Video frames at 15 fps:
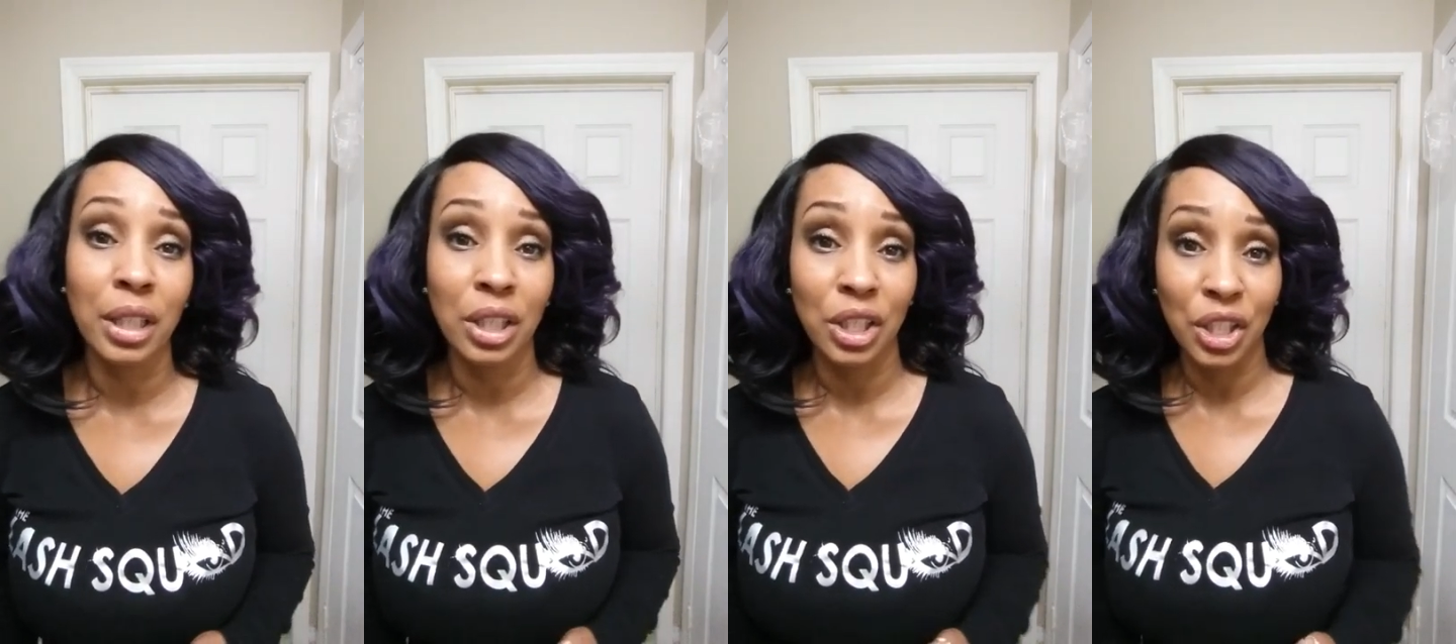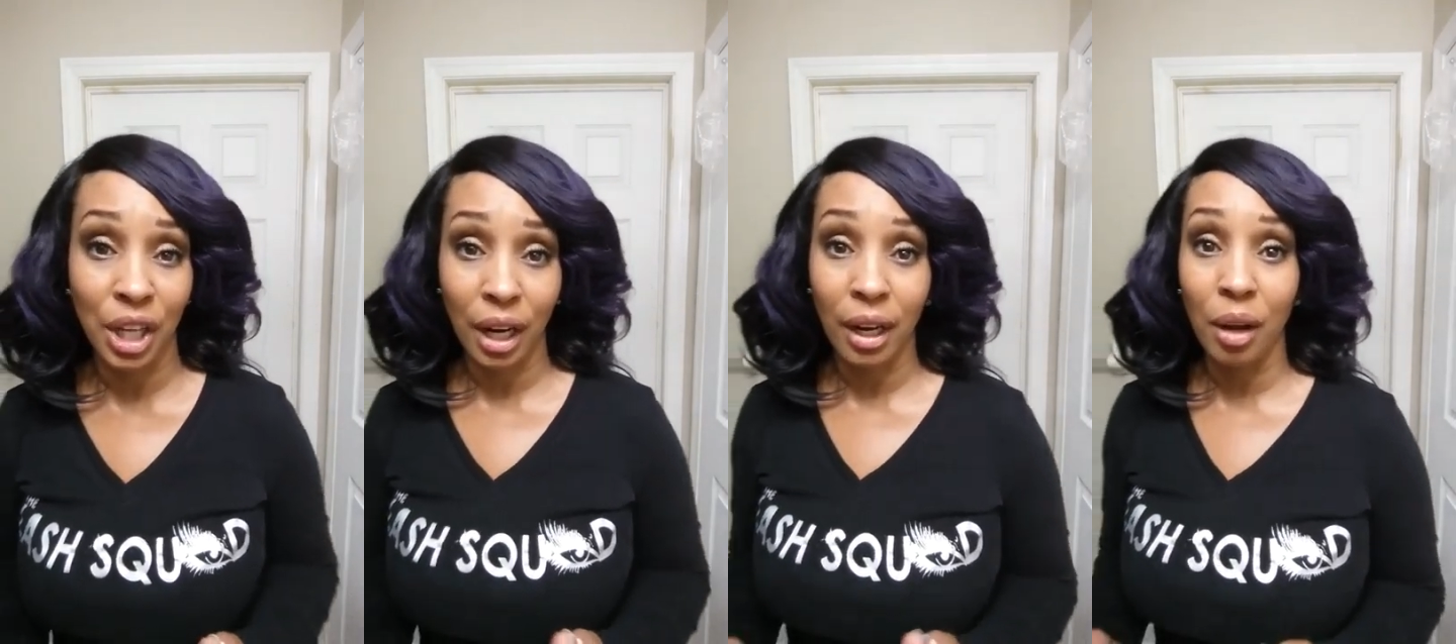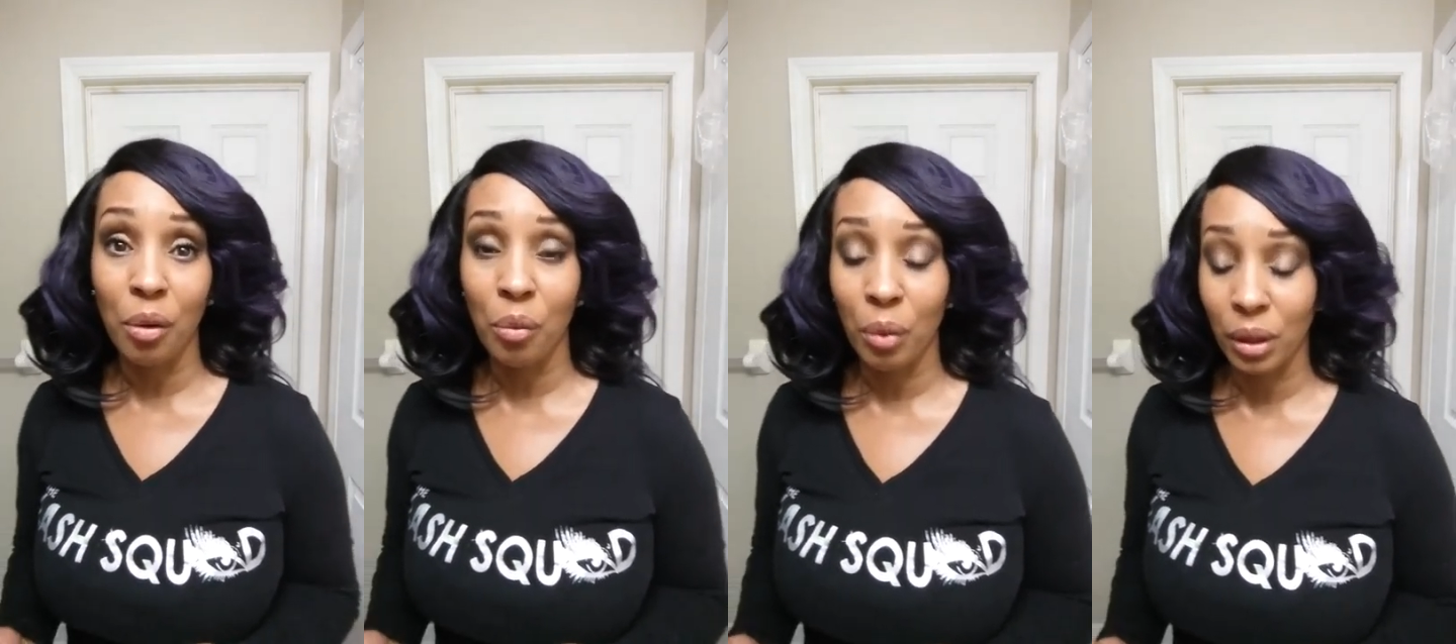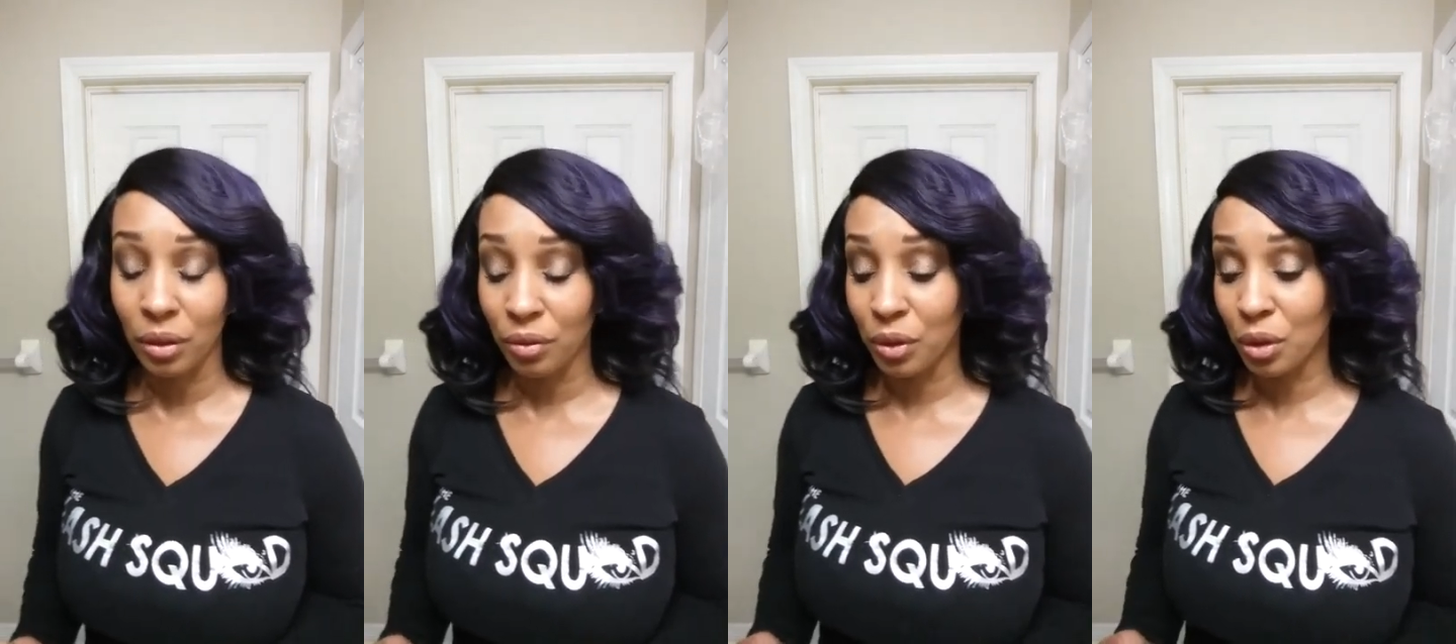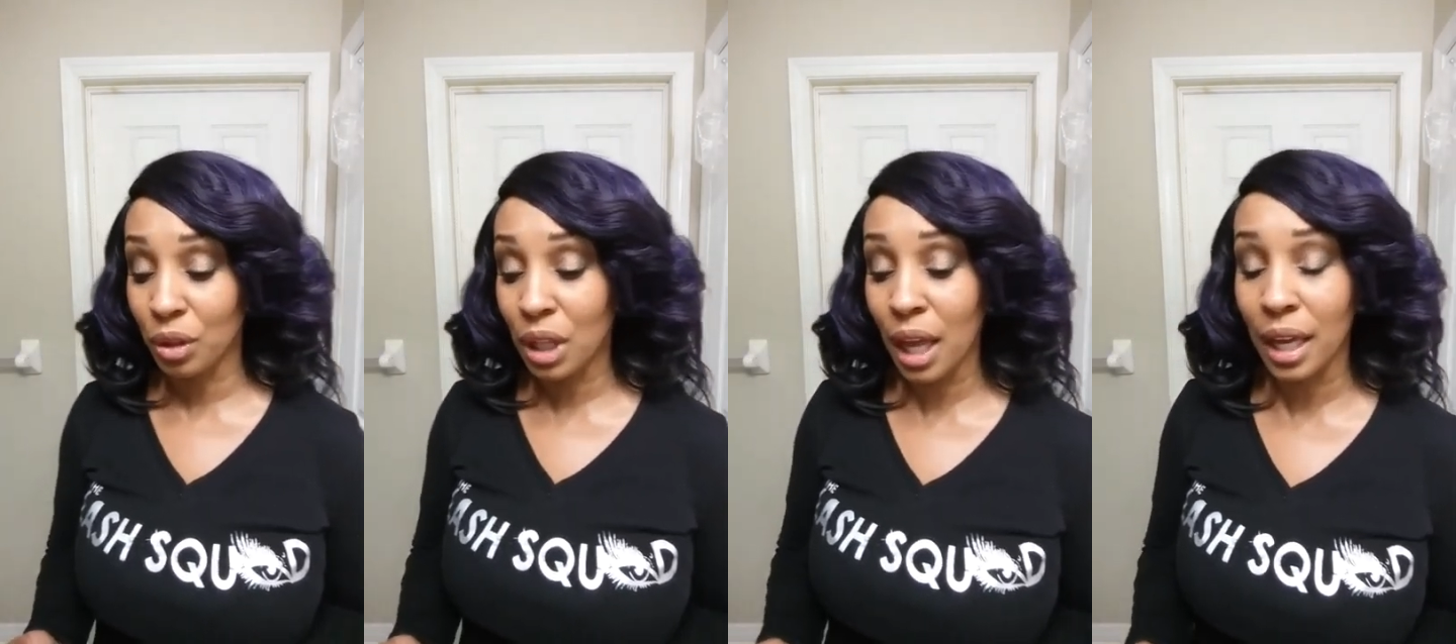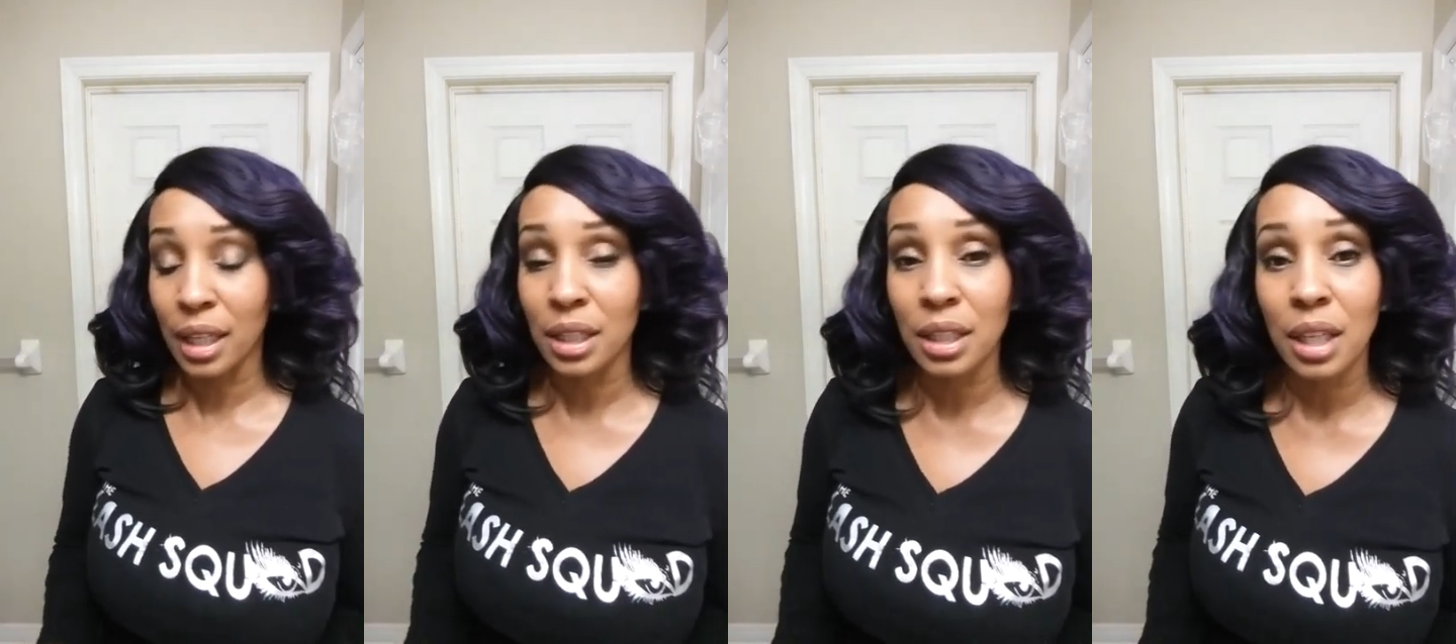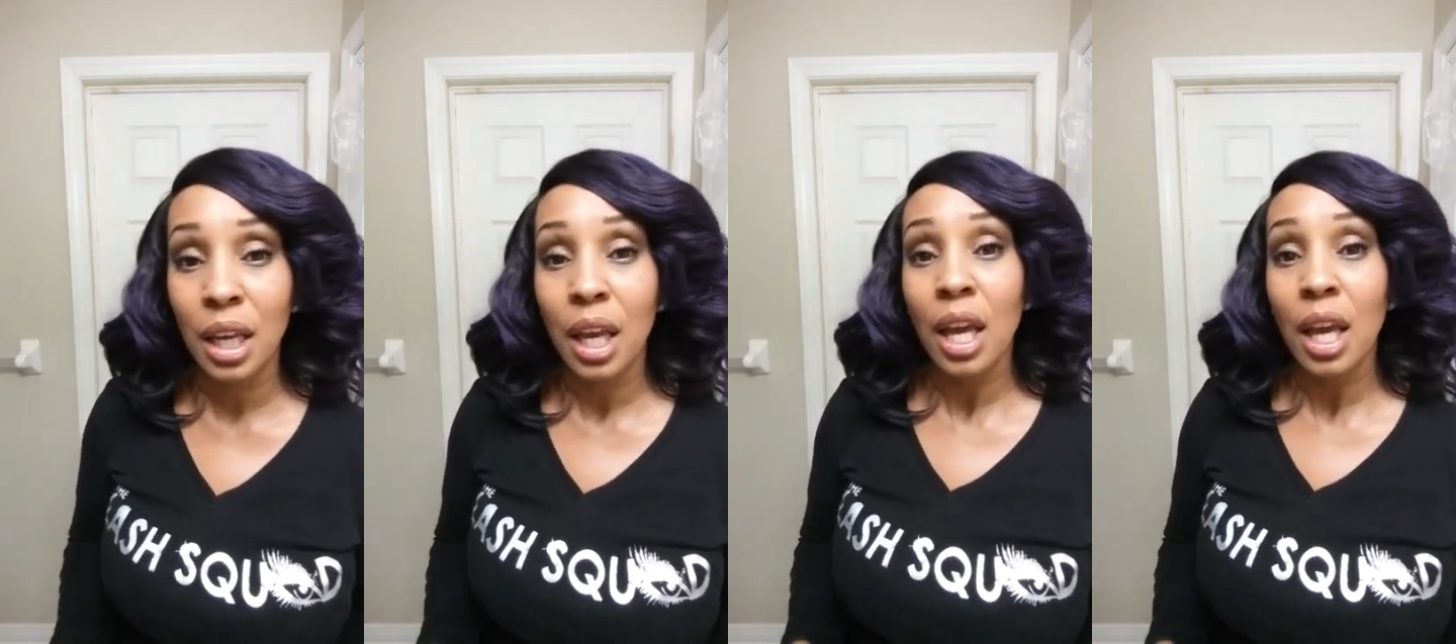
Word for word: to check out one of your clients.